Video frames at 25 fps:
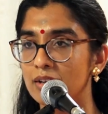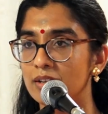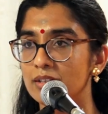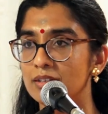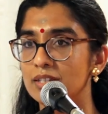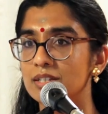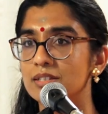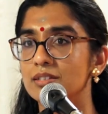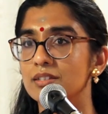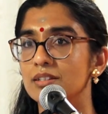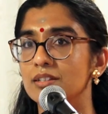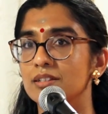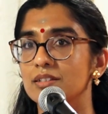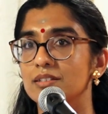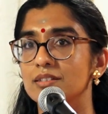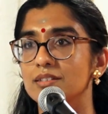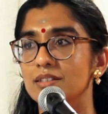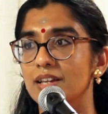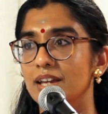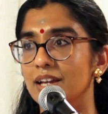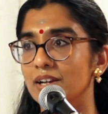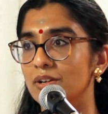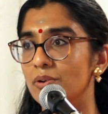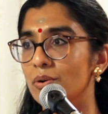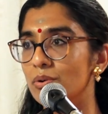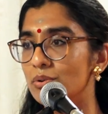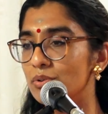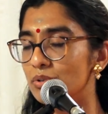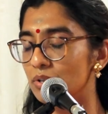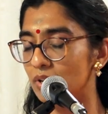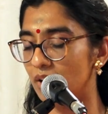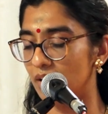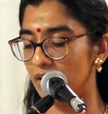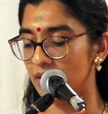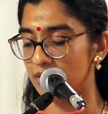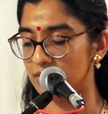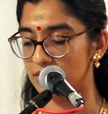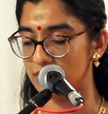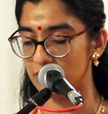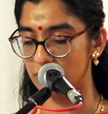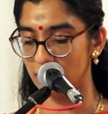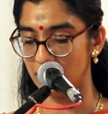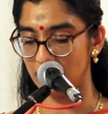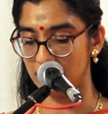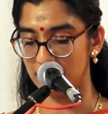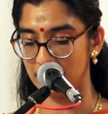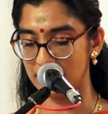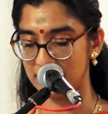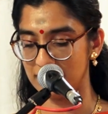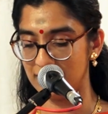This is in contrast to
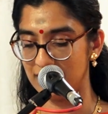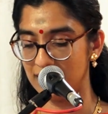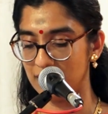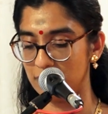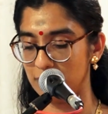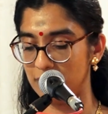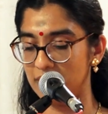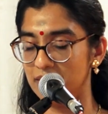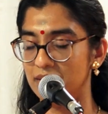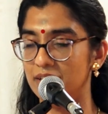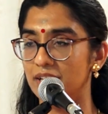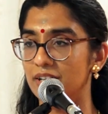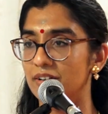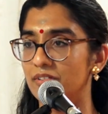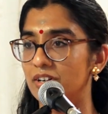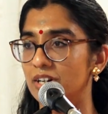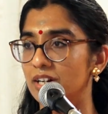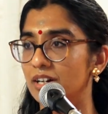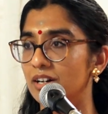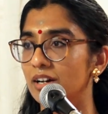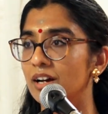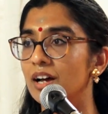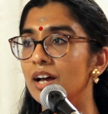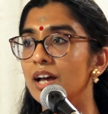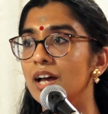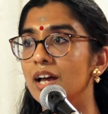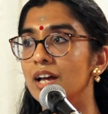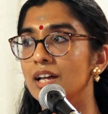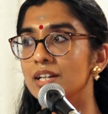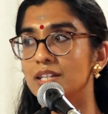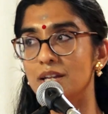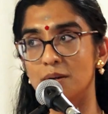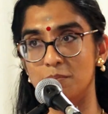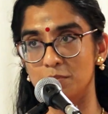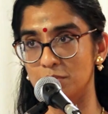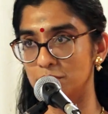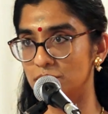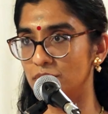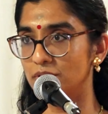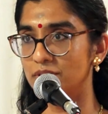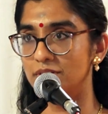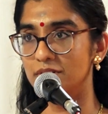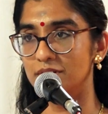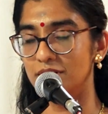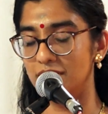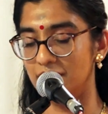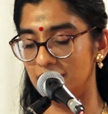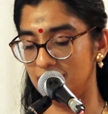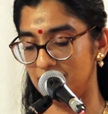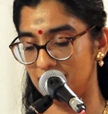our motherland, where there are temples
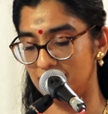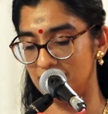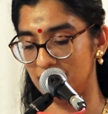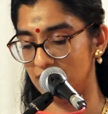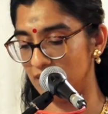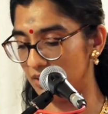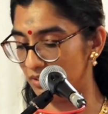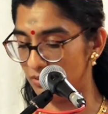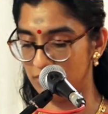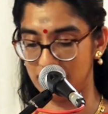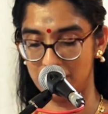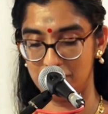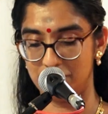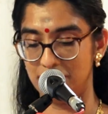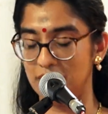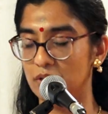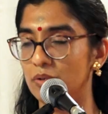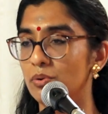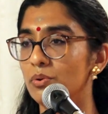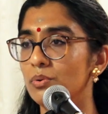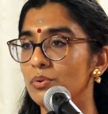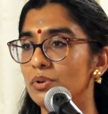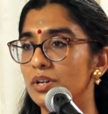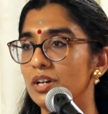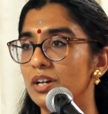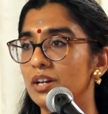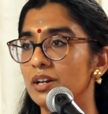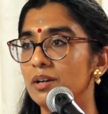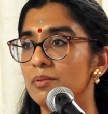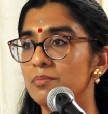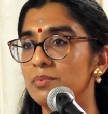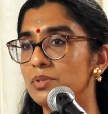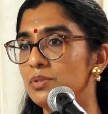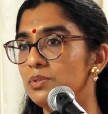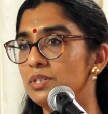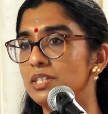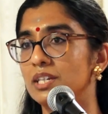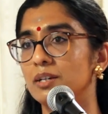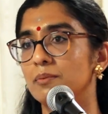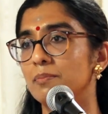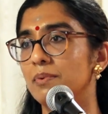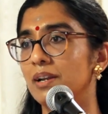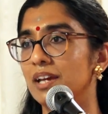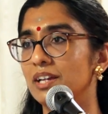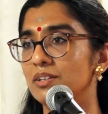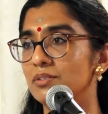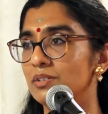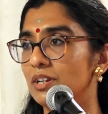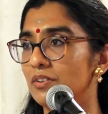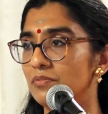on every corner, music
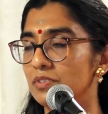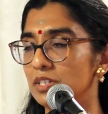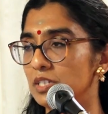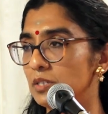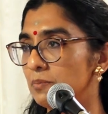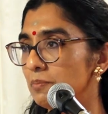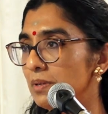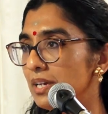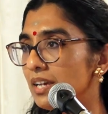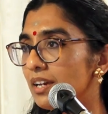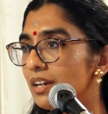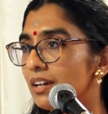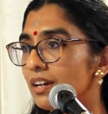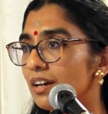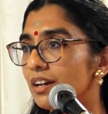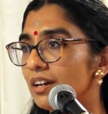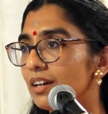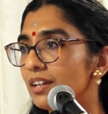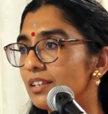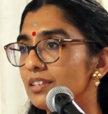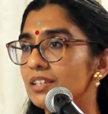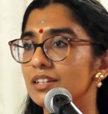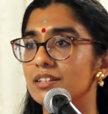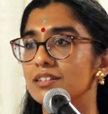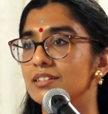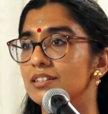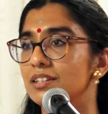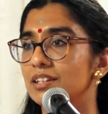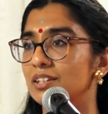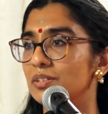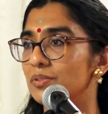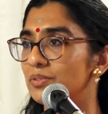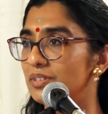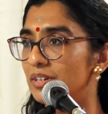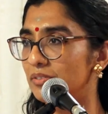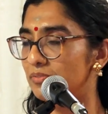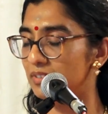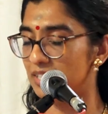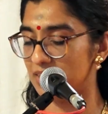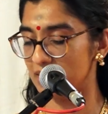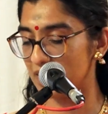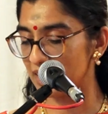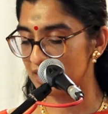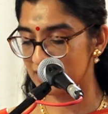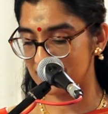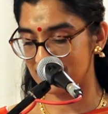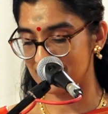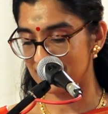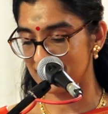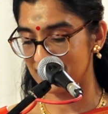played on every speaker, tirunuru on every
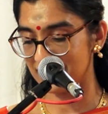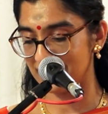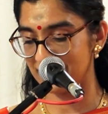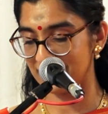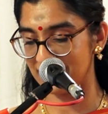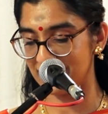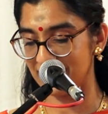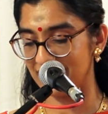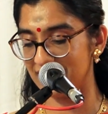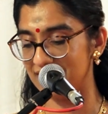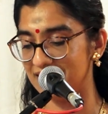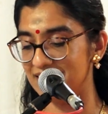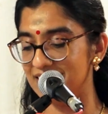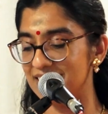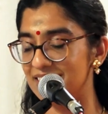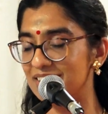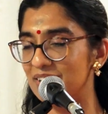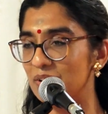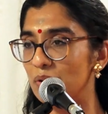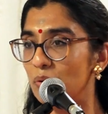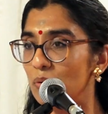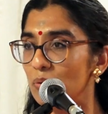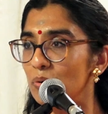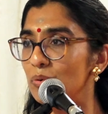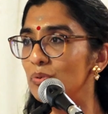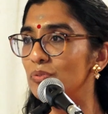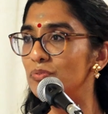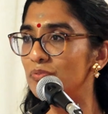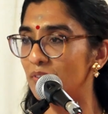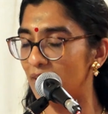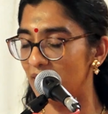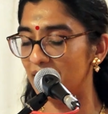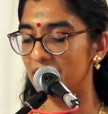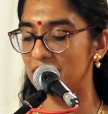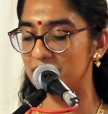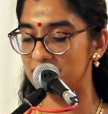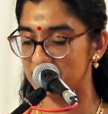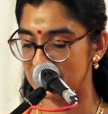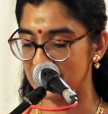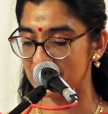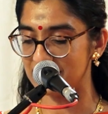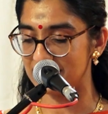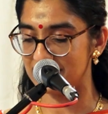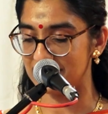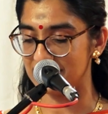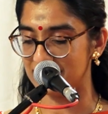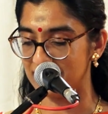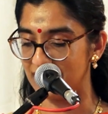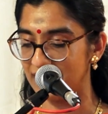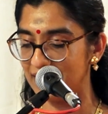netri, and all five
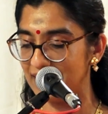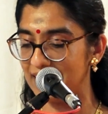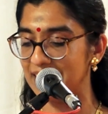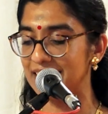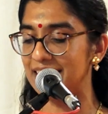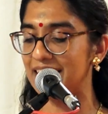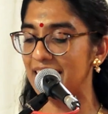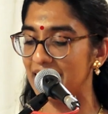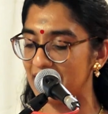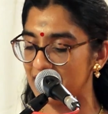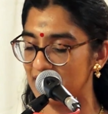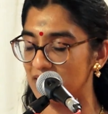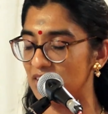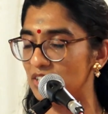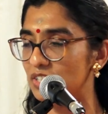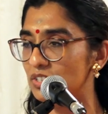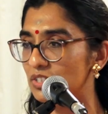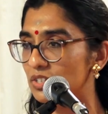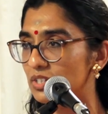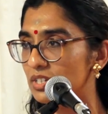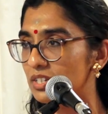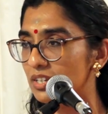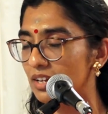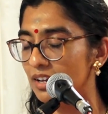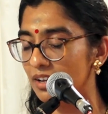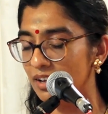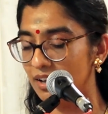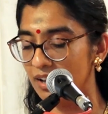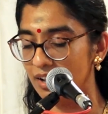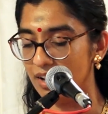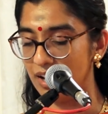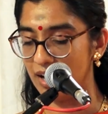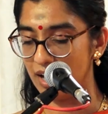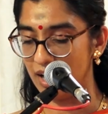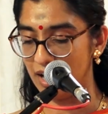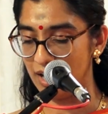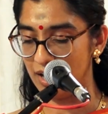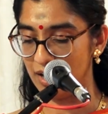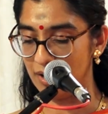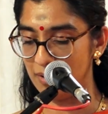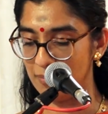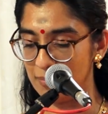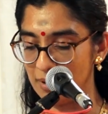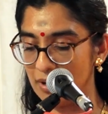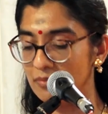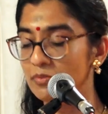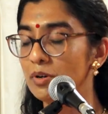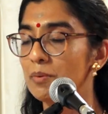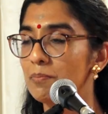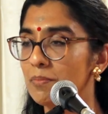senses are engaged
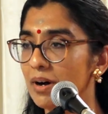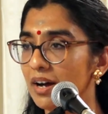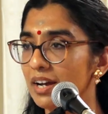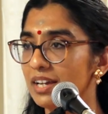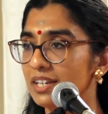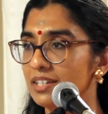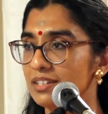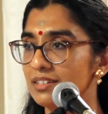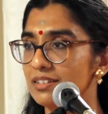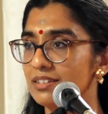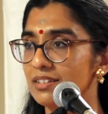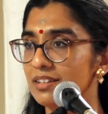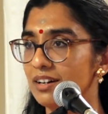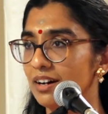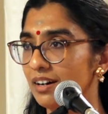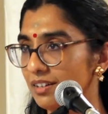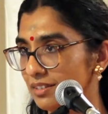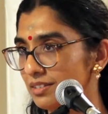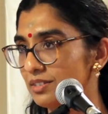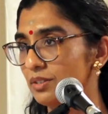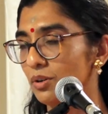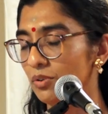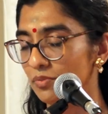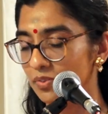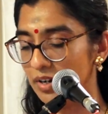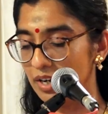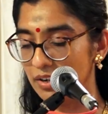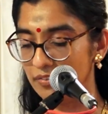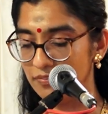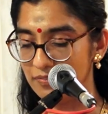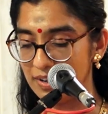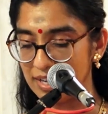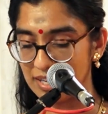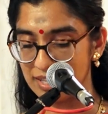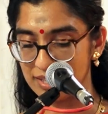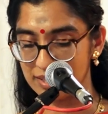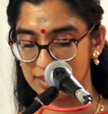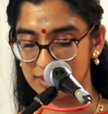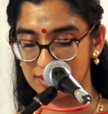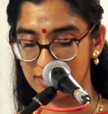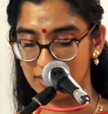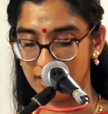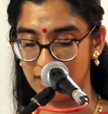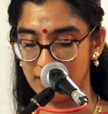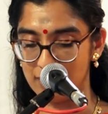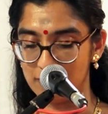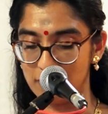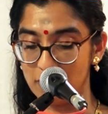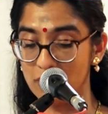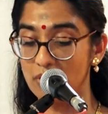and remind us of our faith
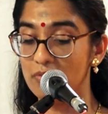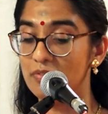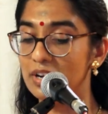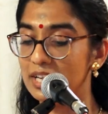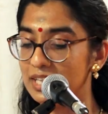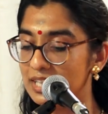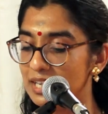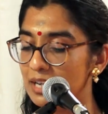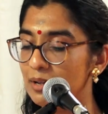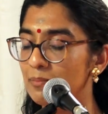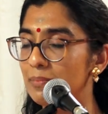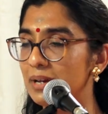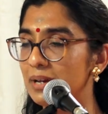on a regular